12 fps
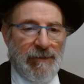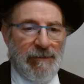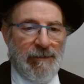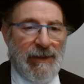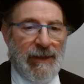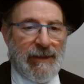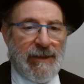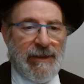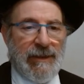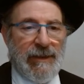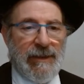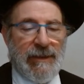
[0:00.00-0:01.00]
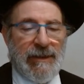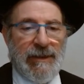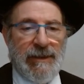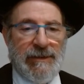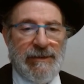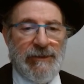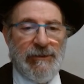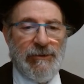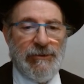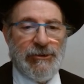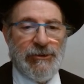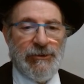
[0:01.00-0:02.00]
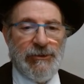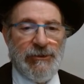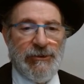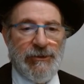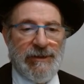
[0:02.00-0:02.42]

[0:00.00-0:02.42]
Black can also